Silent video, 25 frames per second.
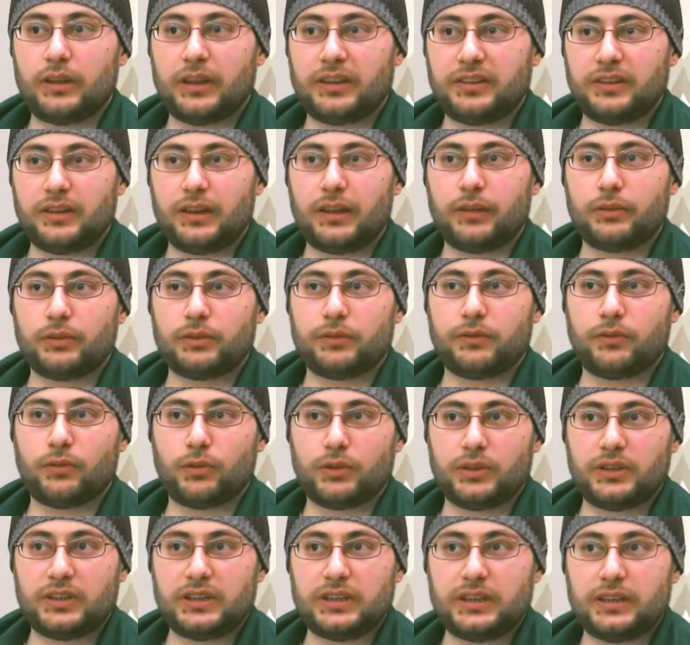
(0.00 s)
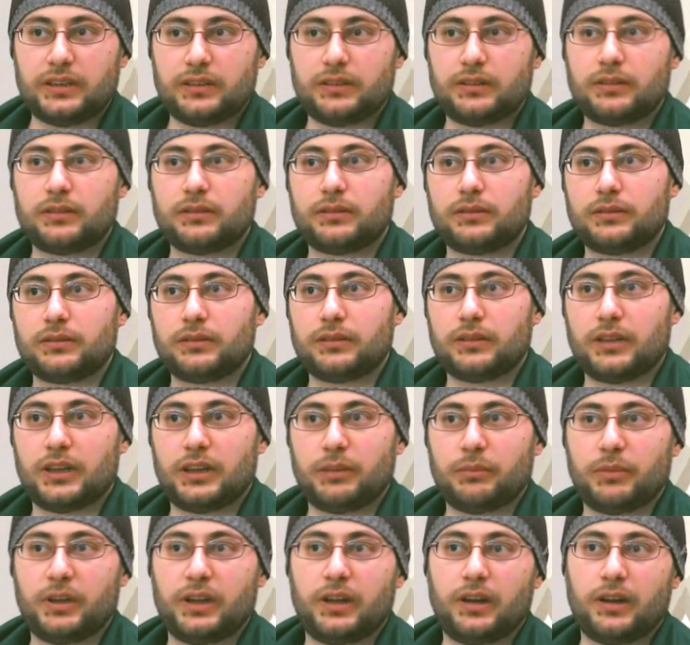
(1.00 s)
until I was 14,
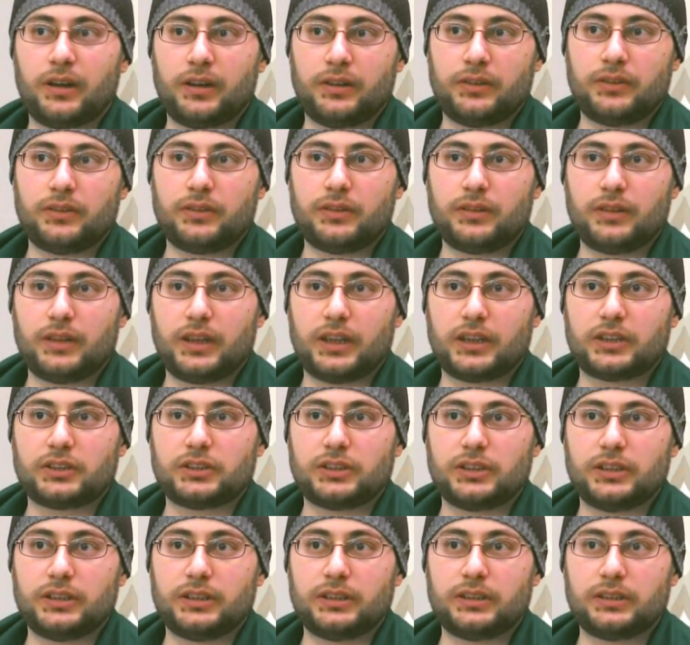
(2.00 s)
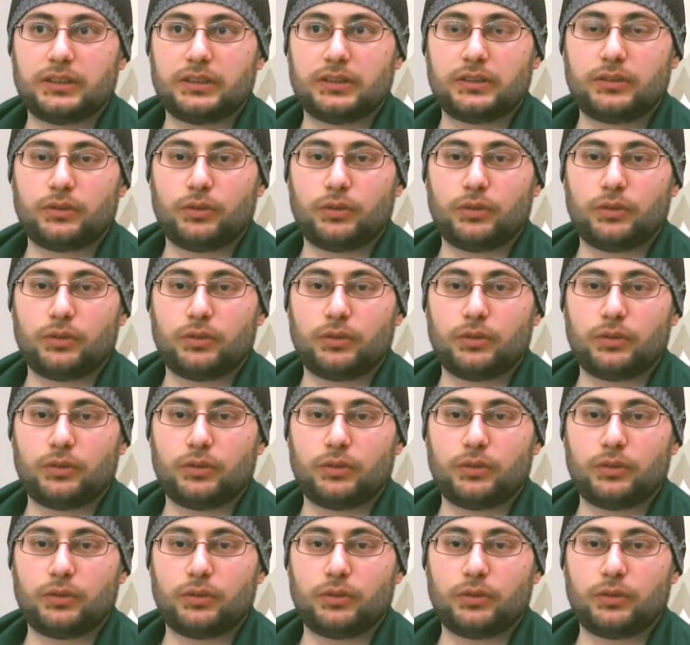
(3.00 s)
and my aunt actually